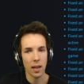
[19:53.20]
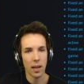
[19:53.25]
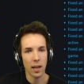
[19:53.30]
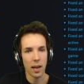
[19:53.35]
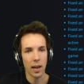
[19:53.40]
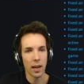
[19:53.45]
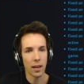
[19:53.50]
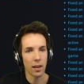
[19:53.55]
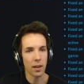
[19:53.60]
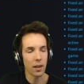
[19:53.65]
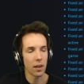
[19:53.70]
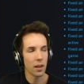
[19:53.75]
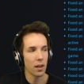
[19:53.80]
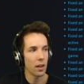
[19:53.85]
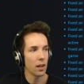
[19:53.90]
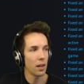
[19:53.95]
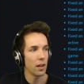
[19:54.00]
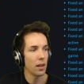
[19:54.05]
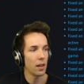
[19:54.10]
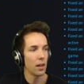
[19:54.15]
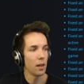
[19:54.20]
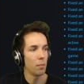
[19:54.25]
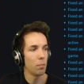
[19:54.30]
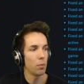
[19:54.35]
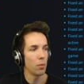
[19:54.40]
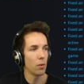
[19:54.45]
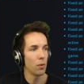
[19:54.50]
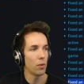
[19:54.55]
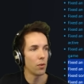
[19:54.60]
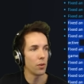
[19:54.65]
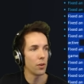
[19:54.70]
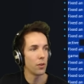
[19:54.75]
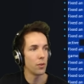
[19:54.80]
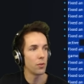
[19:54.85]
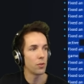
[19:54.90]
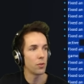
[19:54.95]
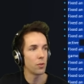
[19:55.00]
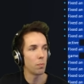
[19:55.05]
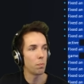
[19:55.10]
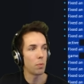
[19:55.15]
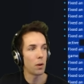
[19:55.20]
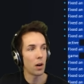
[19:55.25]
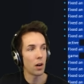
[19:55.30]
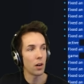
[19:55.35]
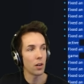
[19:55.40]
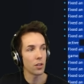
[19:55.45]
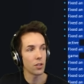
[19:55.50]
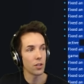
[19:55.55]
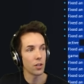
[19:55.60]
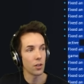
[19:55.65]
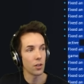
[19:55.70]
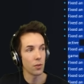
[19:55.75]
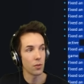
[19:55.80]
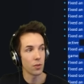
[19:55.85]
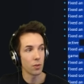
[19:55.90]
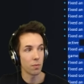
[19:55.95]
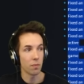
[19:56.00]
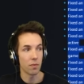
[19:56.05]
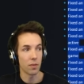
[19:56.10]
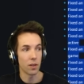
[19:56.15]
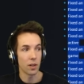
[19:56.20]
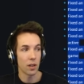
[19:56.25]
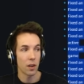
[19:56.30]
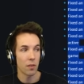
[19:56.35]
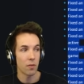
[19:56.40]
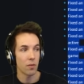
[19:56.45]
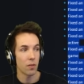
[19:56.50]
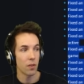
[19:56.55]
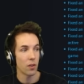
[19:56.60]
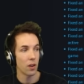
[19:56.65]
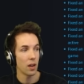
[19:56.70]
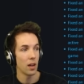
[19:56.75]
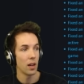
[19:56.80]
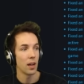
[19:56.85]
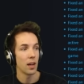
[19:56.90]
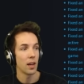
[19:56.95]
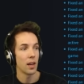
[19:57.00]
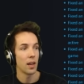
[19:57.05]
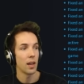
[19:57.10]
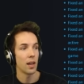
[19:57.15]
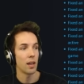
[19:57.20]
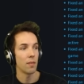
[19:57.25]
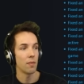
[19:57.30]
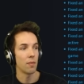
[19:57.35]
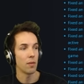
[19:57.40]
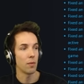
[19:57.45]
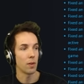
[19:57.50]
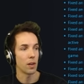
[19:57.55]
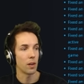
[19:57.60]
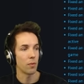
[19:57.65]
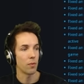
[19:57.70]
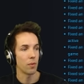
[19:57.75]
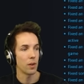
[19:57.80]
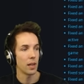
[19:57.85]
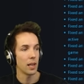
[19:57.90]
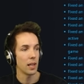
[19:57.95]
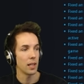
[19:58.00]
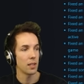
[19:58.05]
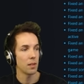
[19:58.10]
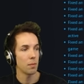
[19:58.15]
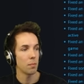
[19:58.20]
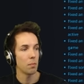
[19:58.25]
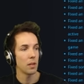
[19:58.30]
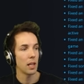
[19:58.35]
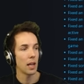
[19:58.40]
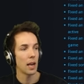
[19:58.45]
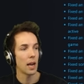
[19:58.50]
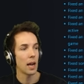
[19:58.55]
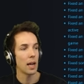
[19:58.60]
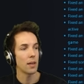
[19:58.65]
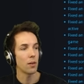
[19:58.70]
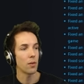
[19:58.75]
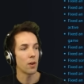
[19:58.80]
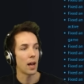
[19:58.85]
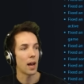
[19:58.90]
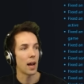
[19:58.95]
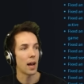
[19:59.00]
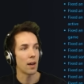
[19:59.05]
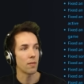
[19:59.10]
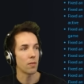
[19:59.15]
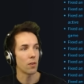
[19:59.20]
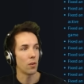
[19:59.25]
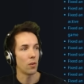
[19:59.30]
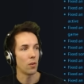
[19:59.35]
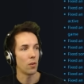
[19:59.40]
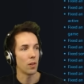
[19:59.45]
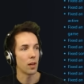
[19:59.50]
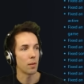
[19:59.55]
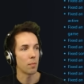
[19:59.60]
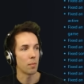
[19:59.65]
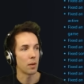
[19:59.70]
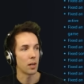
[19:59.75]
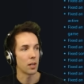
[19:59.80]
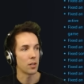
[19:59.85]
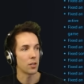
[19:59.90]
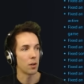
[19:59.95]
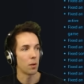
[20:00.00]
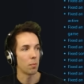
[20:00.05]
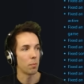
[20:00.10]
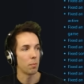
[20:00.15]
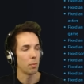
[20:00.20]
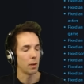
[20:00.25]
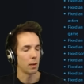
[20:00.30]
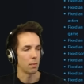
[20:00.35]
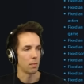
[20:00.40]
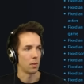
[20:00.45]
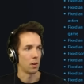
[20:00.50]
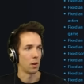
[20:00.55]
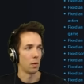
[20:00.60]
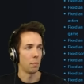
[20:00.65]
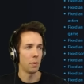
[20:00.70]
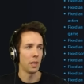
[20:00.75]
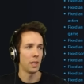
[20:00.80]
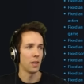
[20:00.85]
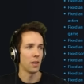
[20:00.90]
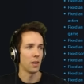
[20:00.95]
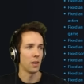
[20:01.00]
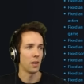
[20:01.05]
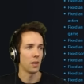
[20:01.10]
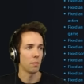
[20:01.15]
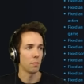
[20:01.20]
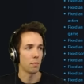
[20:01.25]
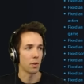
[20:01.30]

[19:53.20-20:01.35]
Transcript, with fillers: I implore you to pause the YouTube video for if you want to read it, but that I don't have all that much op opinion on